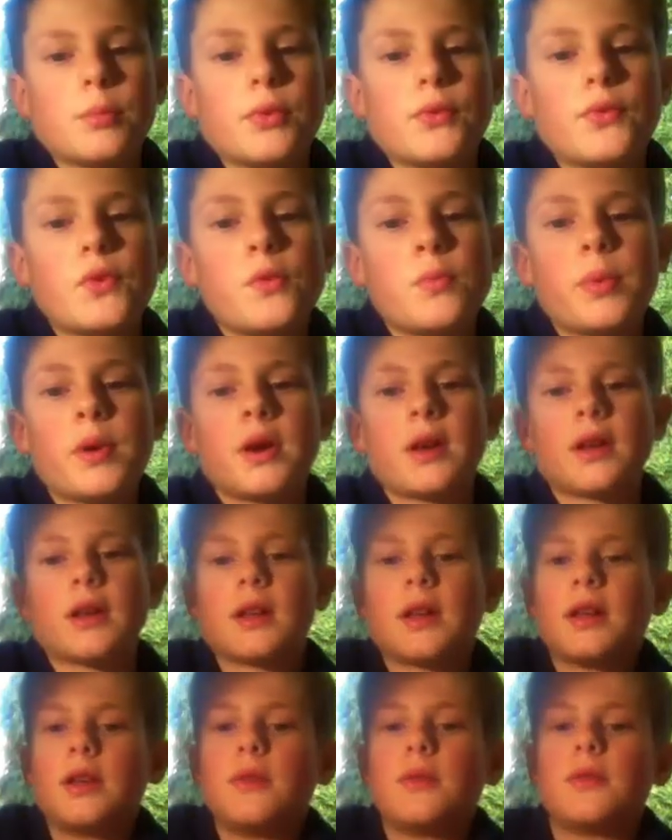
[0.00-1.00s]
Before buying a
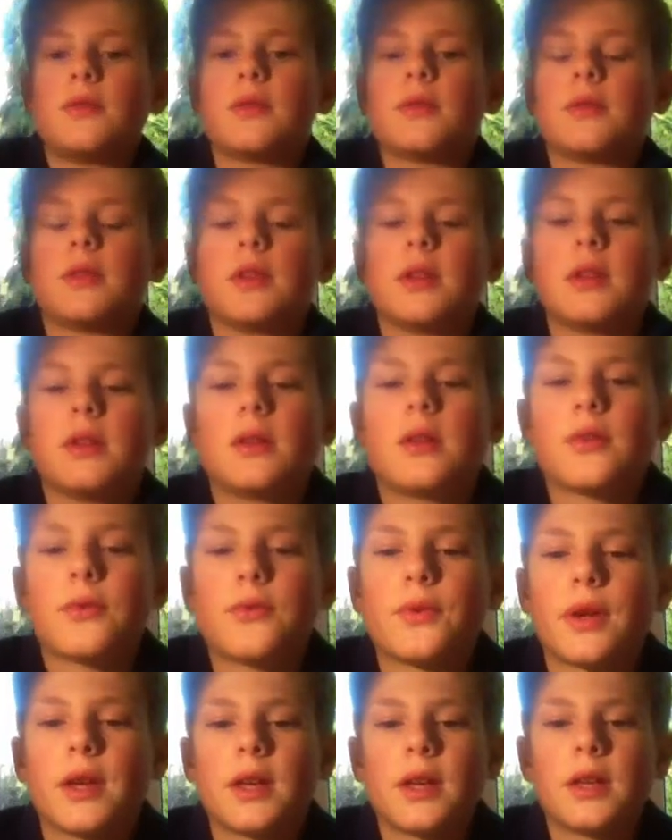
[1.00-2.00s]
lathe, you need to
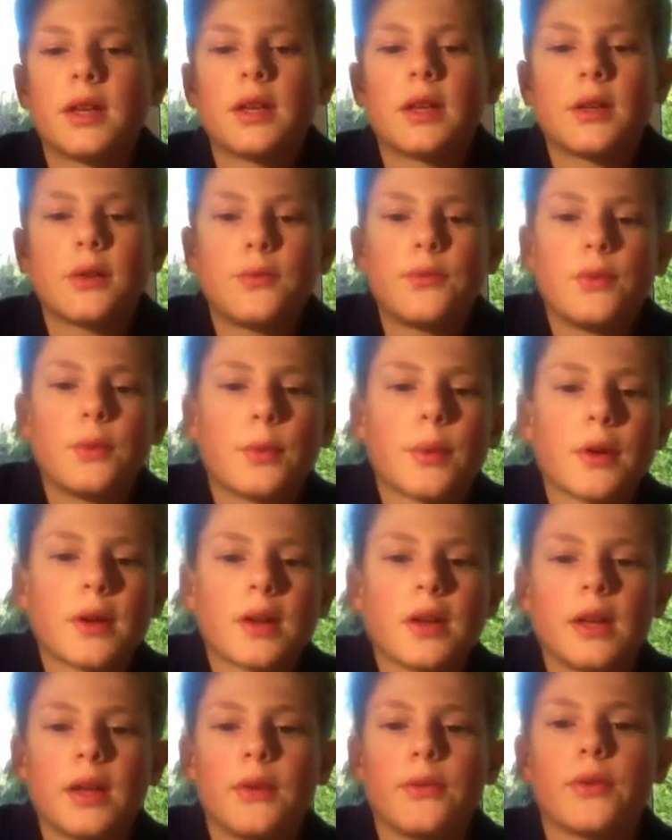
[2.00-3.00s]
think if you want a
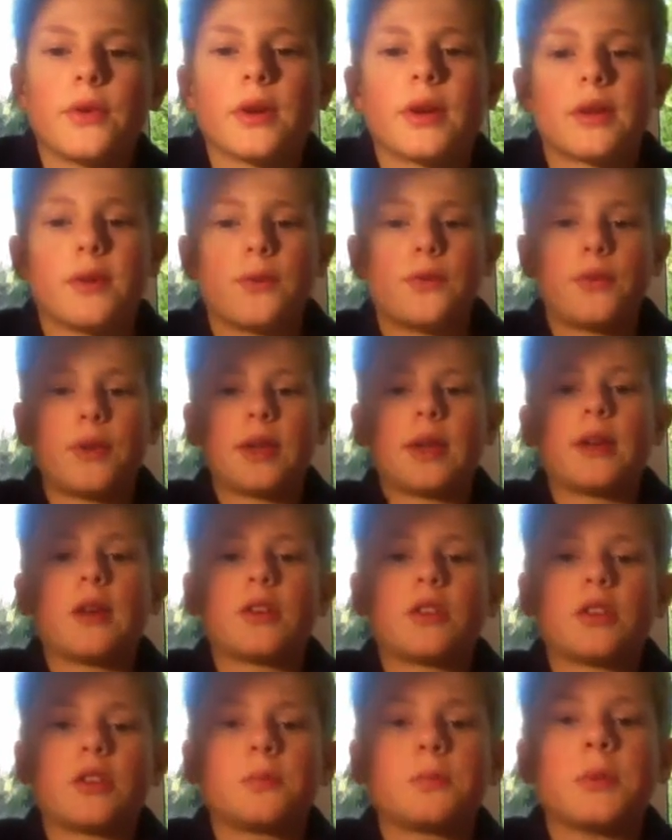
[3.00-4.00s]
lathe that can fit
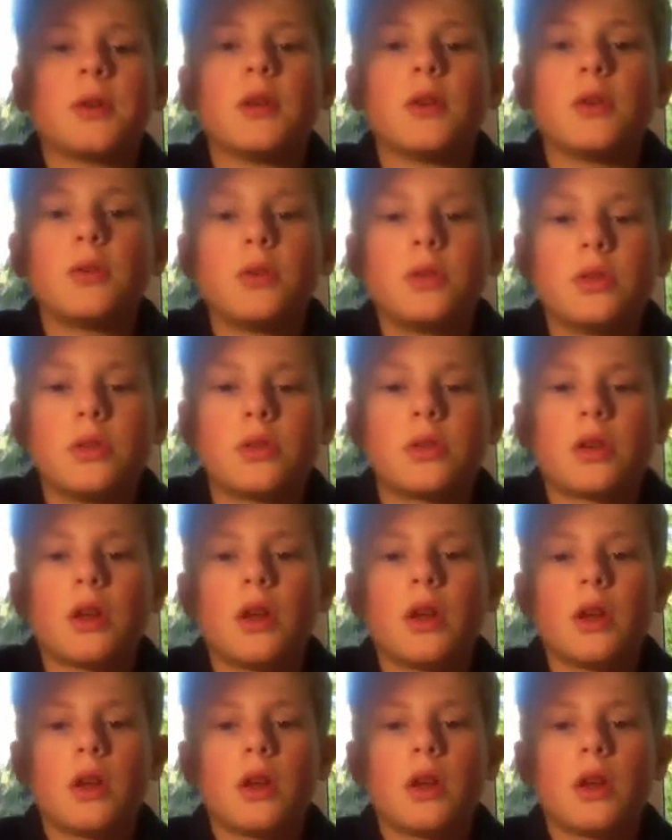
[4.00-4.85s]
large spindles